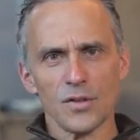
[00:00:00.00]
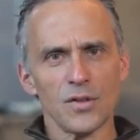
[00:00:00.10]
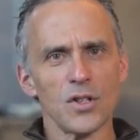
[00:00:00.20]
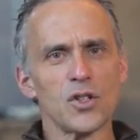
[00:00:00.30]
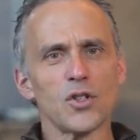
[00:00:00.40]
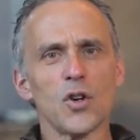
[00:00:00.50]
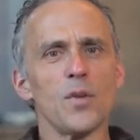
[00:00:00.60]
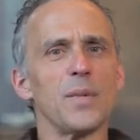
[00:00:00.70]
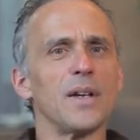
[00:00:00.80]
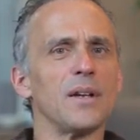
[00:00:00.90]

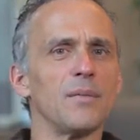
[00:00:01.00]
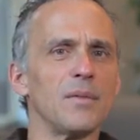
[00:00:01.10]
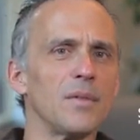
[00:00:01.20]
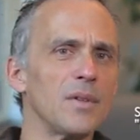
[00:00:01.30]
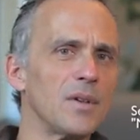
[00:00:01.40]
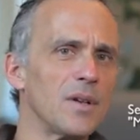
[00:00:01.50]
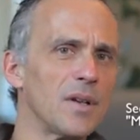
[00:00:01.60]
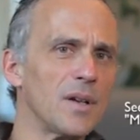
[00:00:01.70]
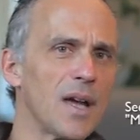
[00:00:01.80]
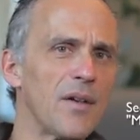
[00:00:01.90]
disturbing,
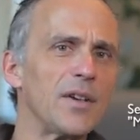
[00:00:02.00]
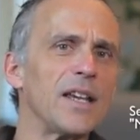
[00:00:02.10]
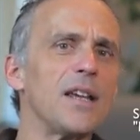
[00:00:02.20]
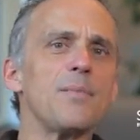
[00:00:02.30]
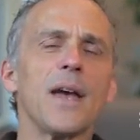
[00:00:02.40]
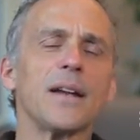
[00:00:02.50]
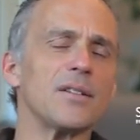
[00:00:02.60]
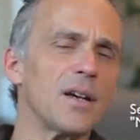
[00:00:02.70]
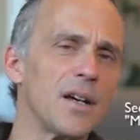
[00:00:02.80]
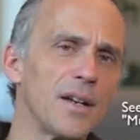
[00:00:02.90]
having an
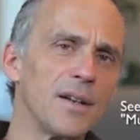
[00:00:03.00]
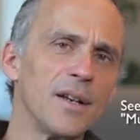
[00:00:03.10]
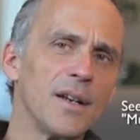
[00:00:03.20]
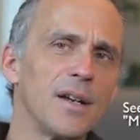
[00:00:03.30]
impact on